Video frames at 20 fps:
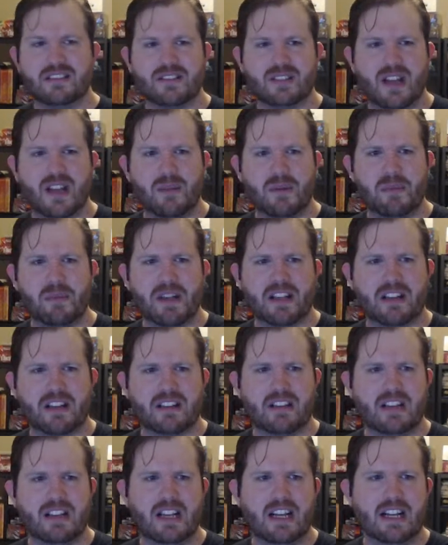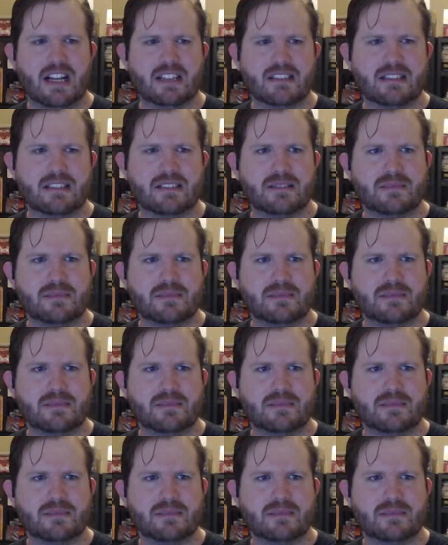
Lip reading: So I'm gonna make a class